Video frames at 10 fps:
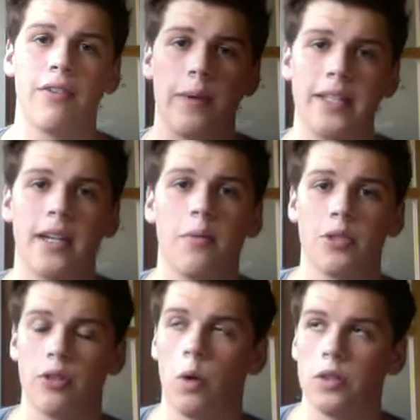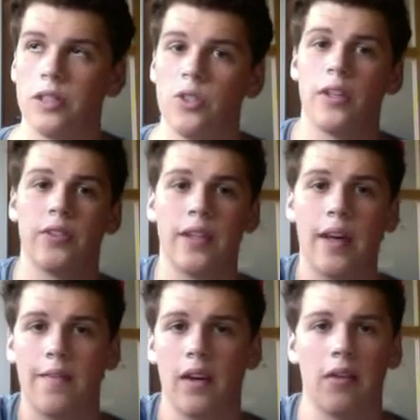Basically, it was a cross. He tried to get there.